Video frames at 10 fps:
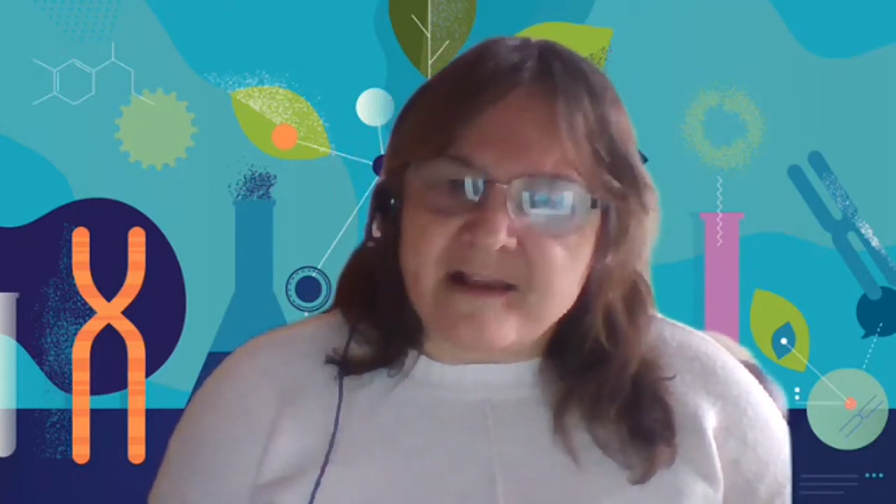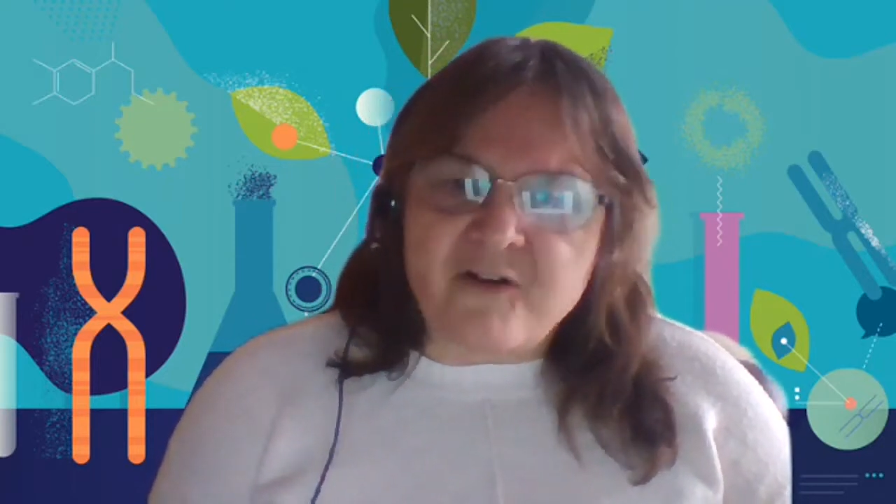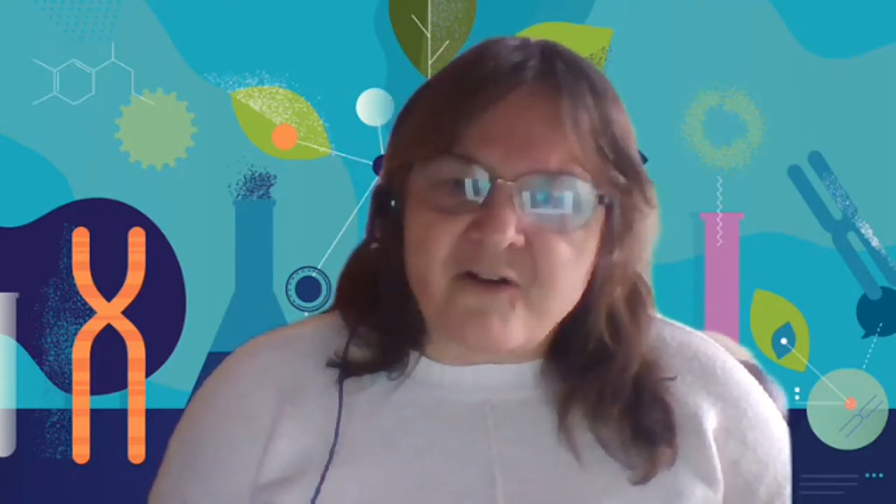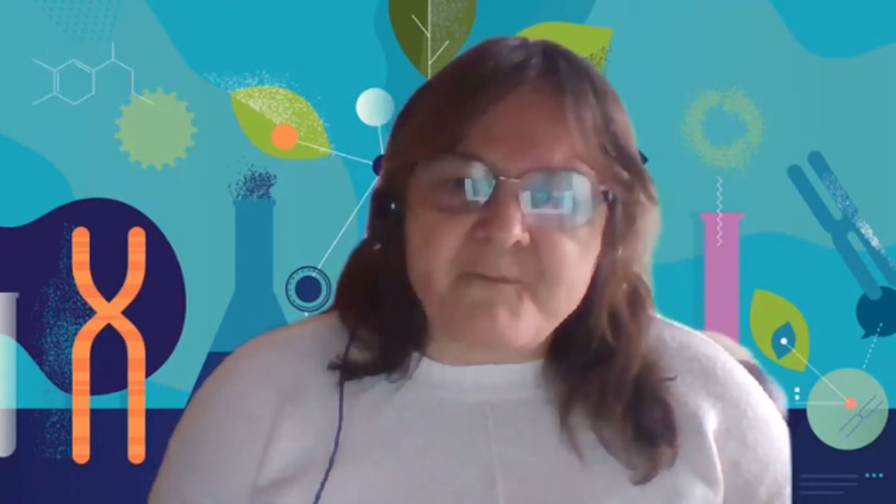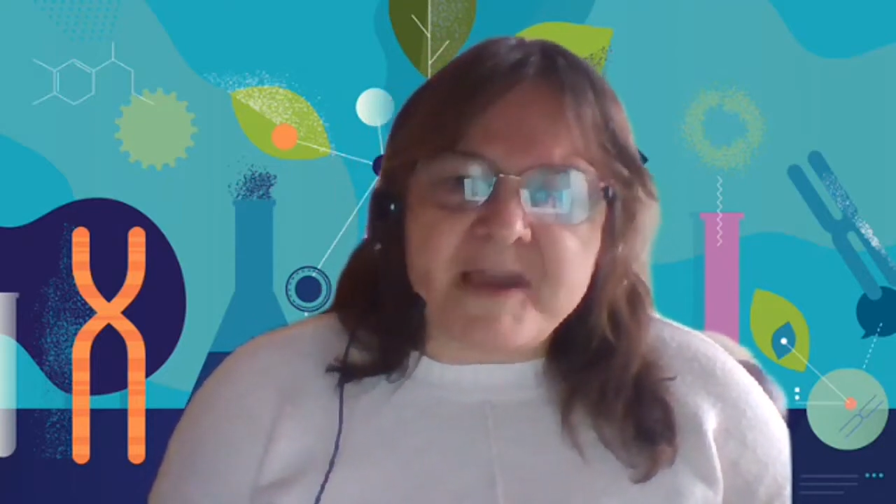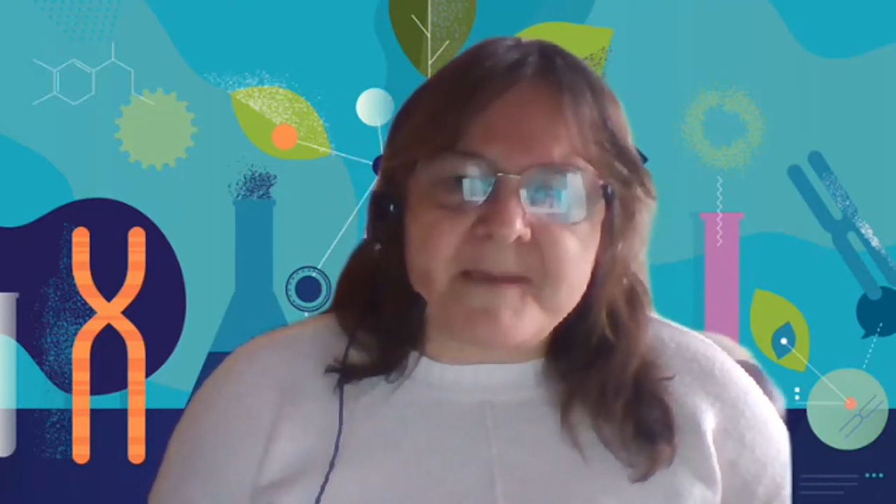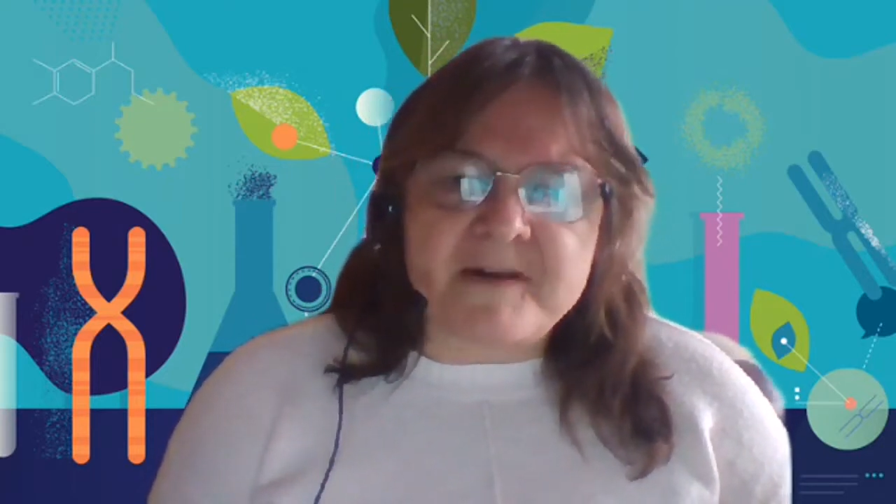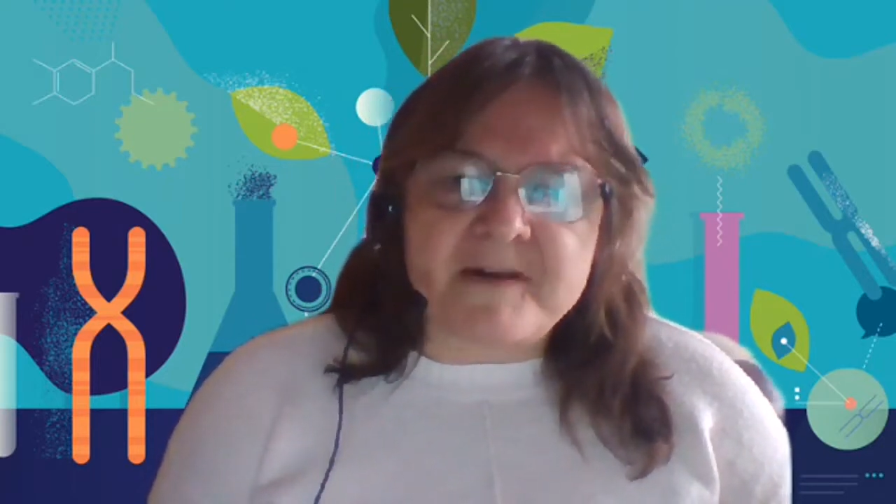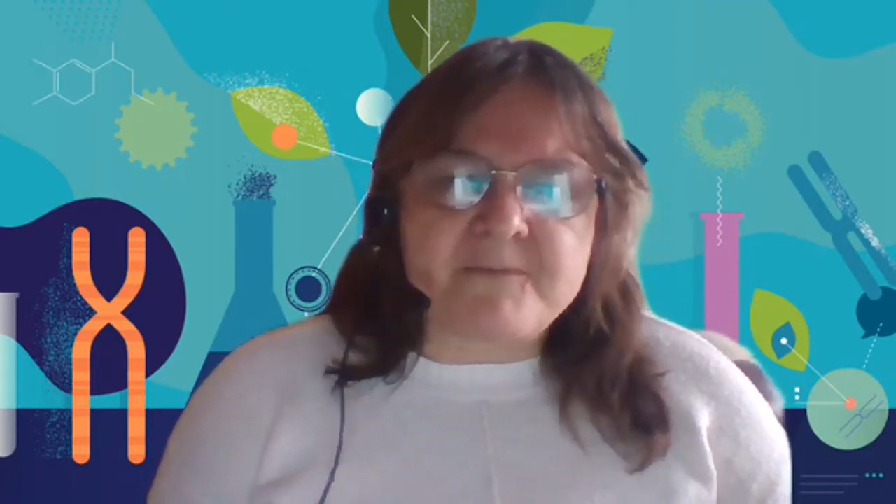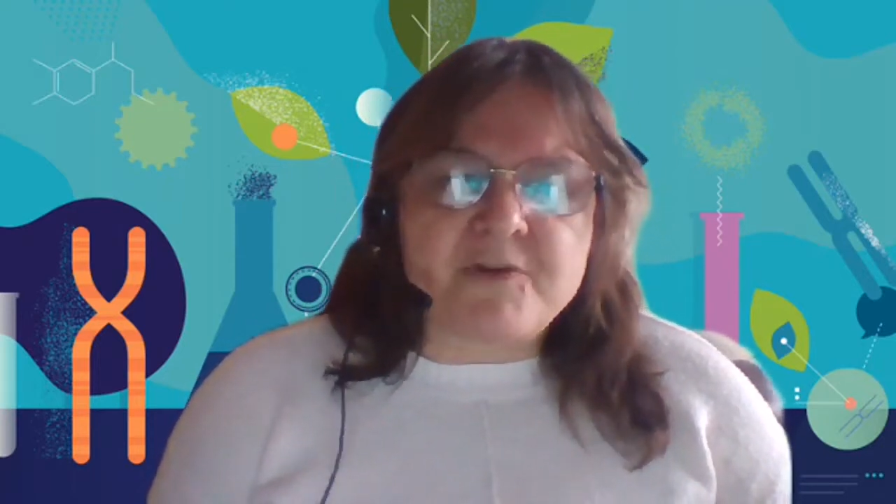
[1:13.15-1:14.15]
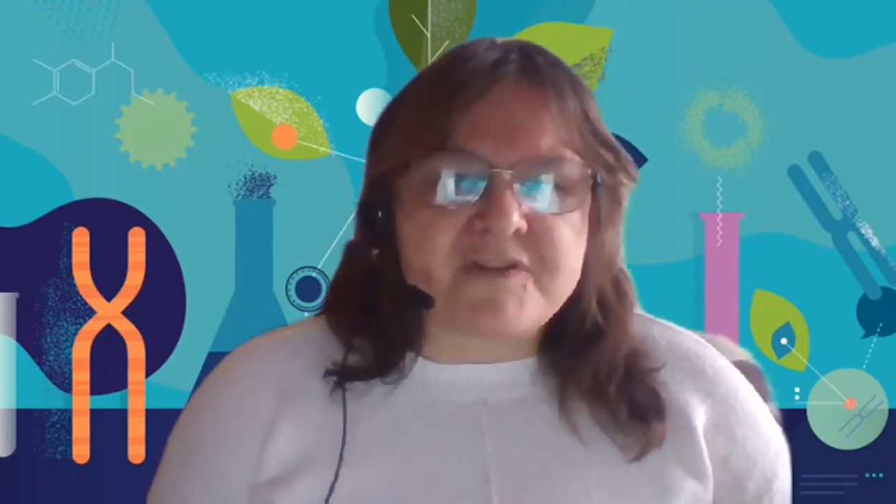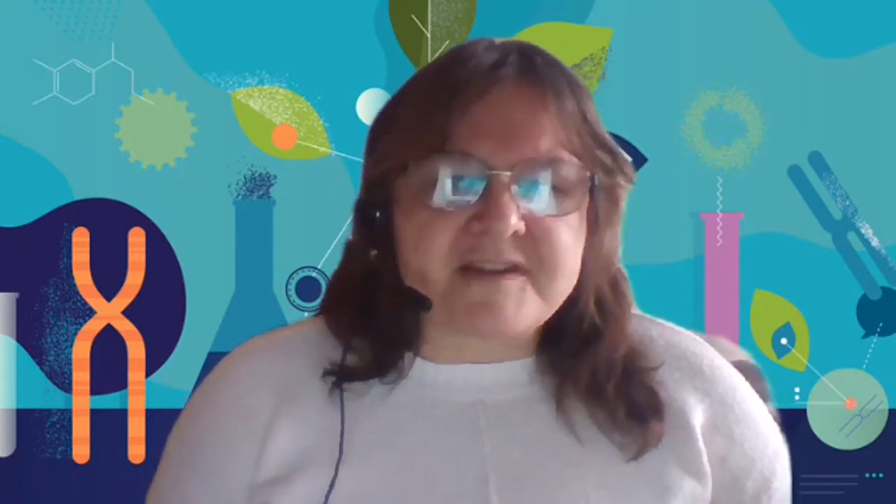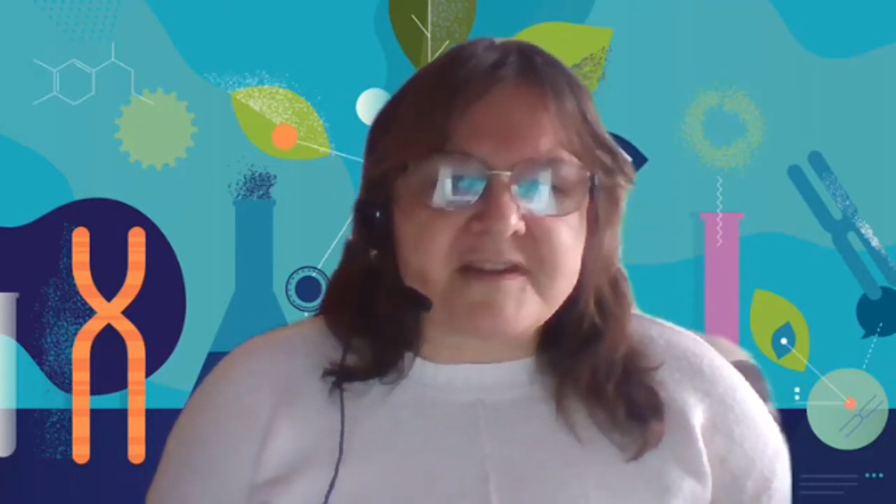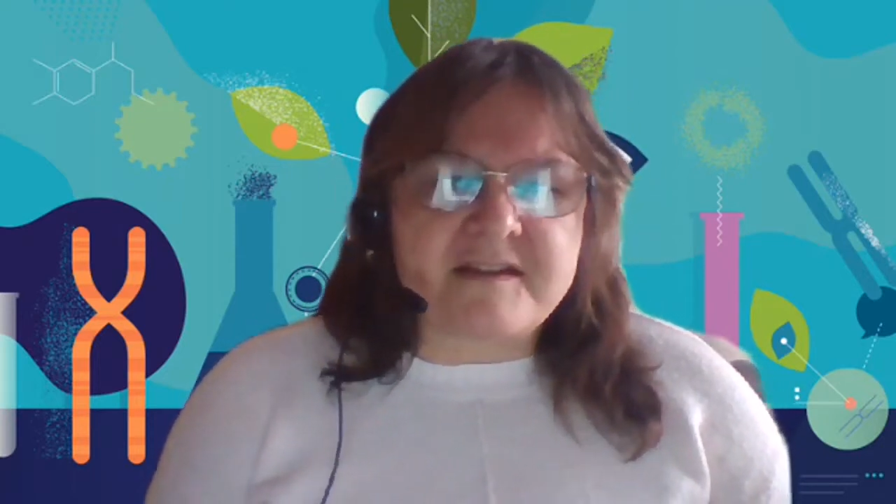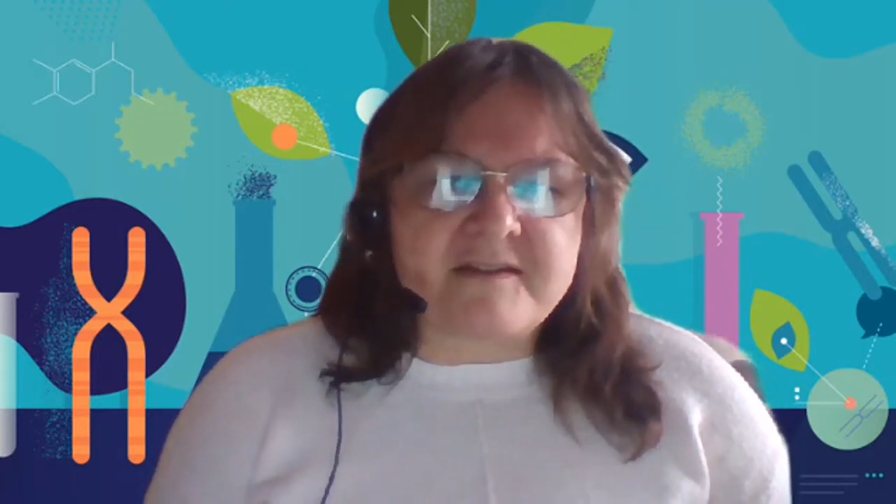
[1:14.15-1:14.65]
is a lot of people have moved